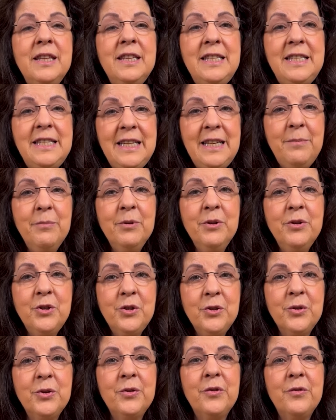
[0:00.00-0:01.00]
deeper
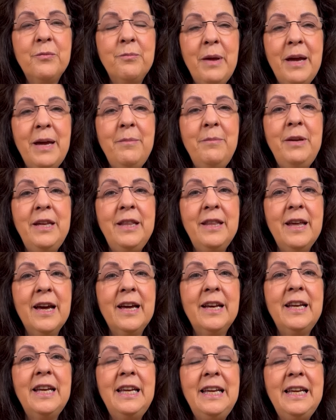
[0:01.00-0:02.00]
truth may be
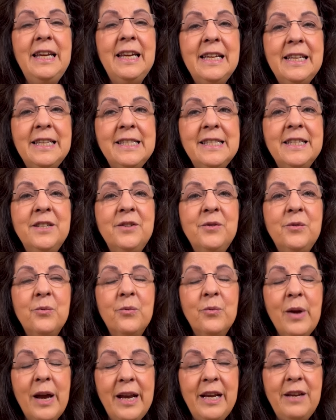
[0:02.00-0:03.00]
that he isn't
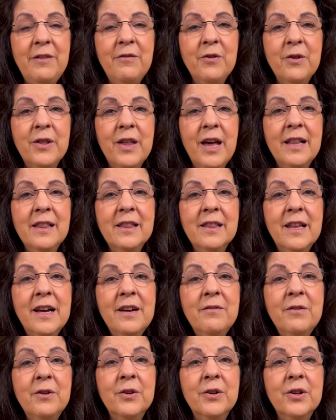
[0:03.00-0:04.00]
ready for that
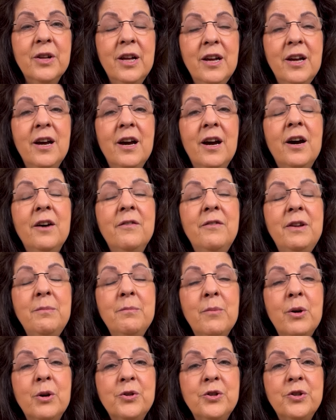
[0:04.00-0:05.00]
level of
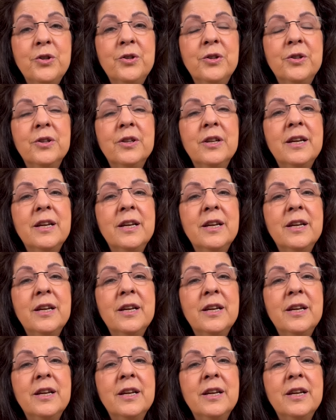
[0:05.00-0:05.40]
emotional